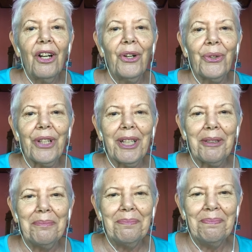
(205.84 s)

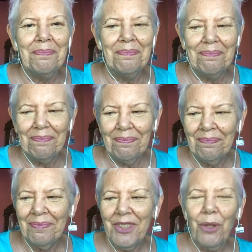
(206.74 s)
Okay,
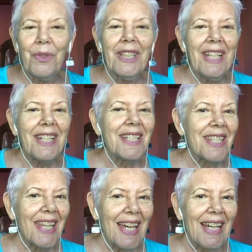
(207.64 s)
so related to
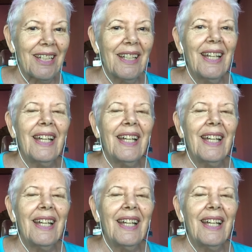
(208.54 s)
that